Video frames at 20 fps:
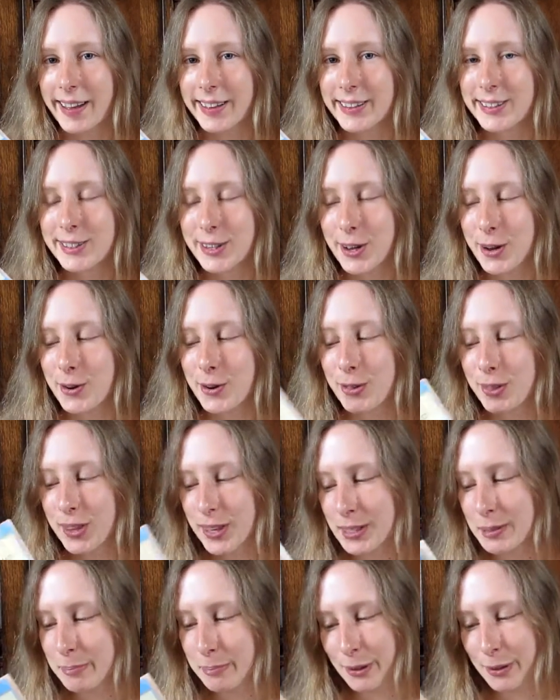So
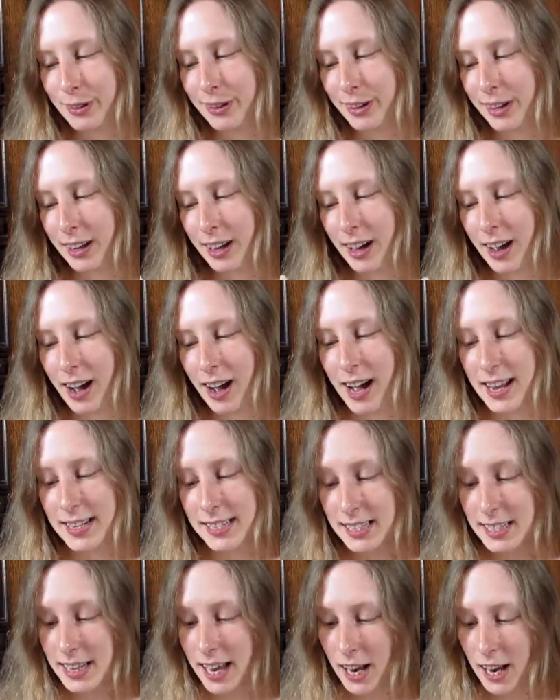this book I
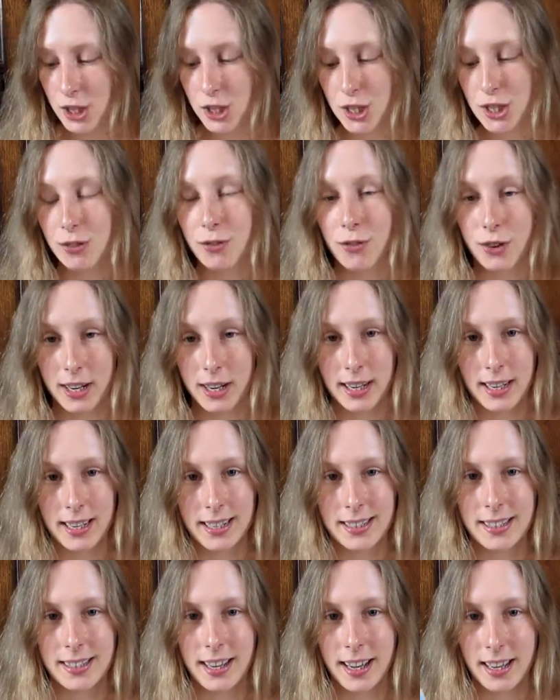didn't actually
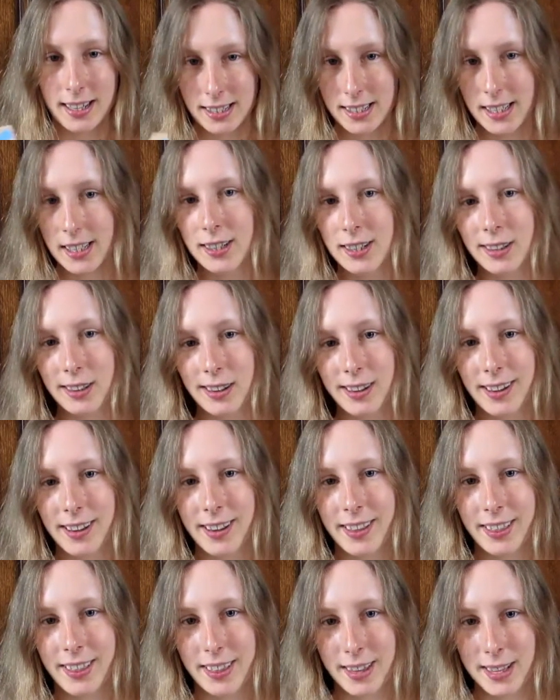read until
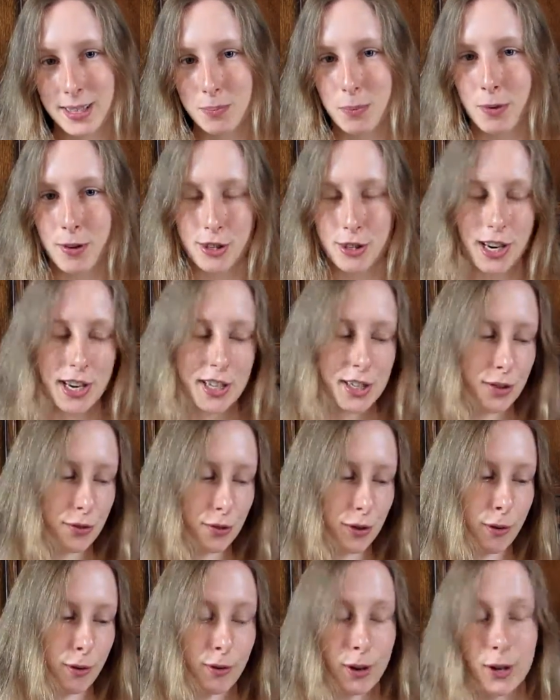this project to
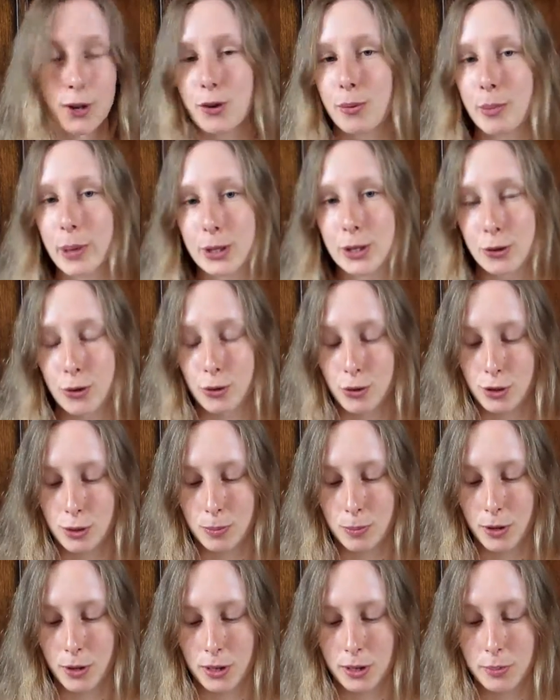reread all my children's
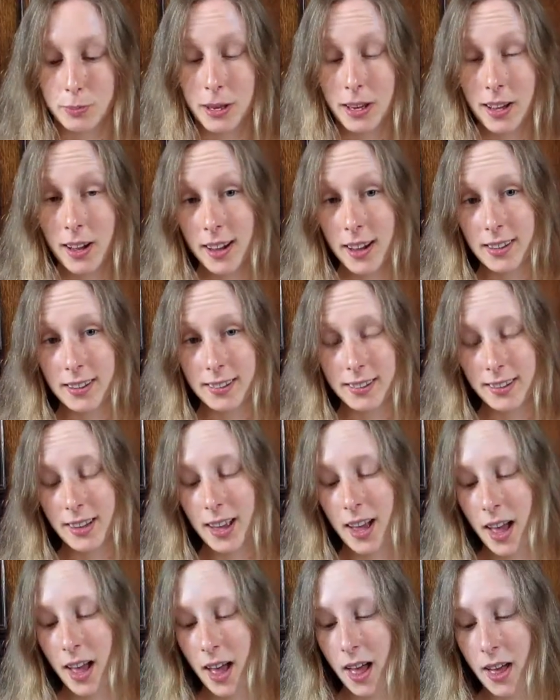books because
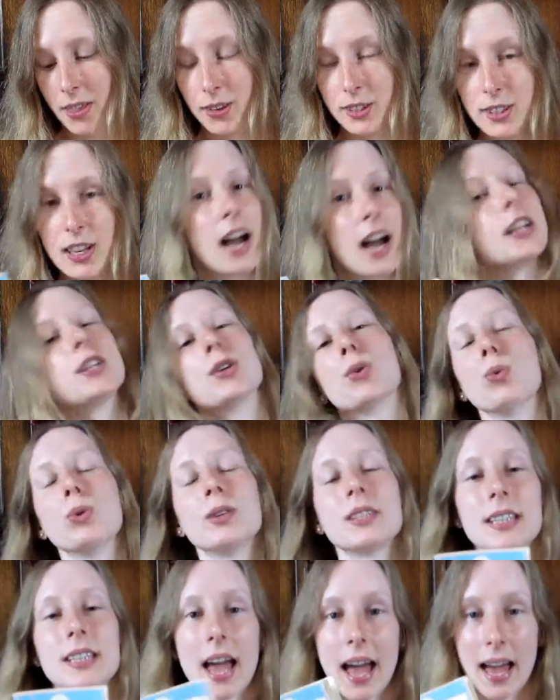the title
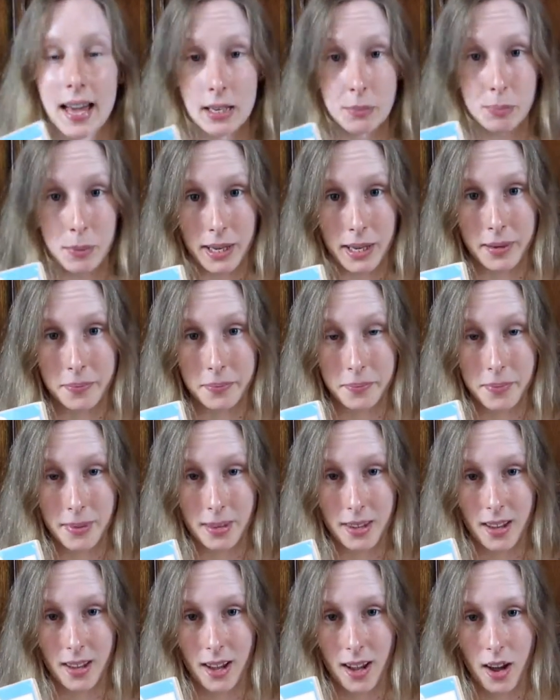scared me.
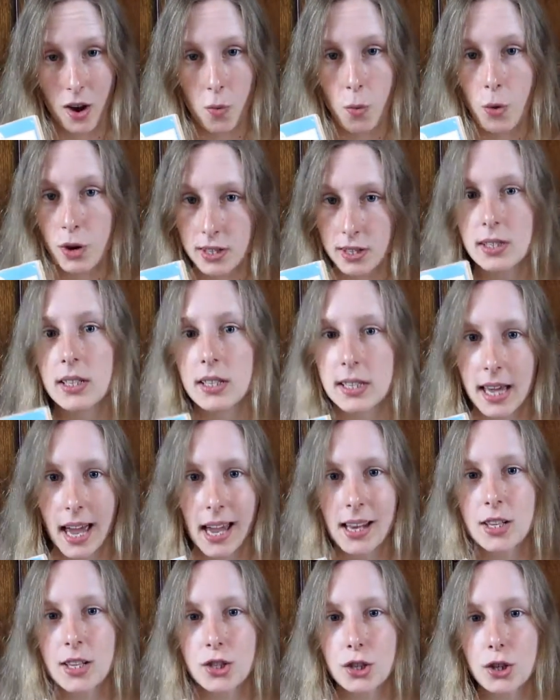What did
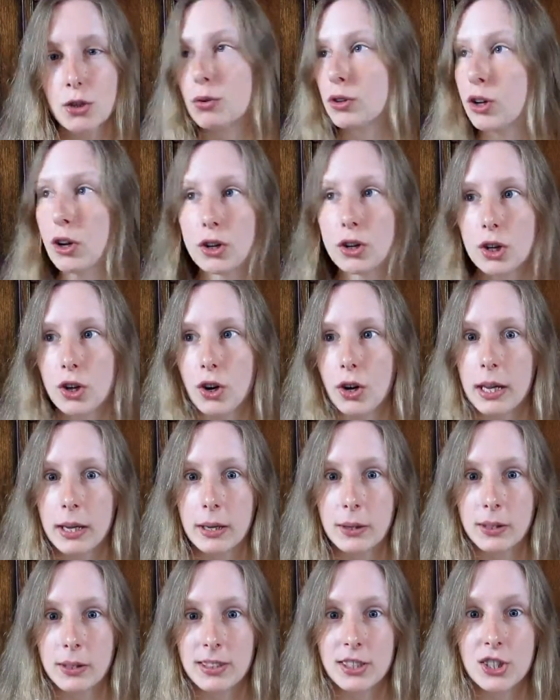Katy do? God
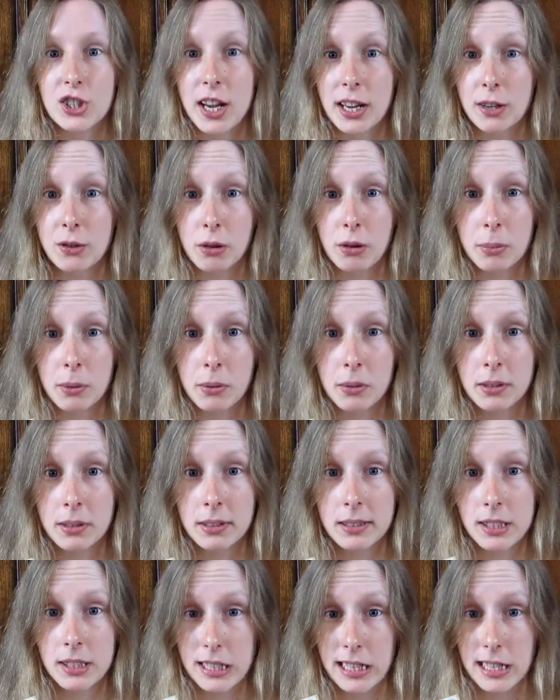golly, did she get in trouble?
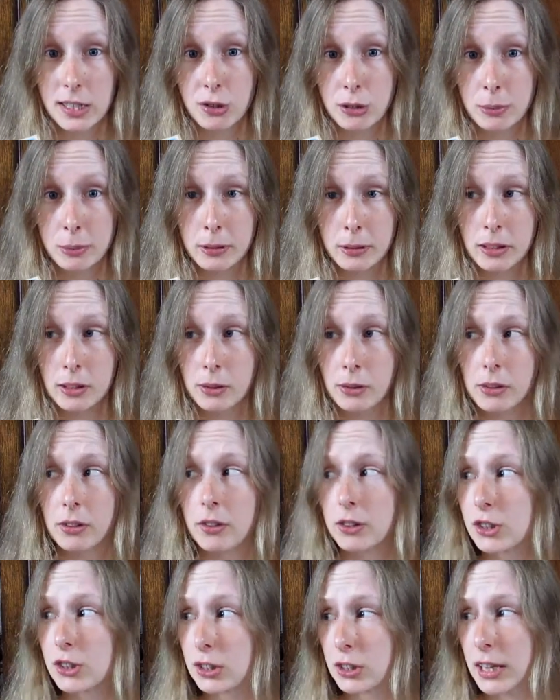Did she get in trouble? Oh
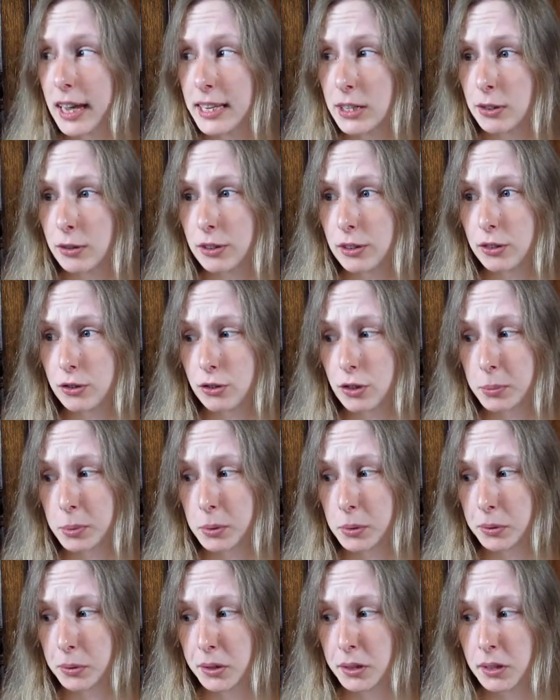god, Katy got in trouble.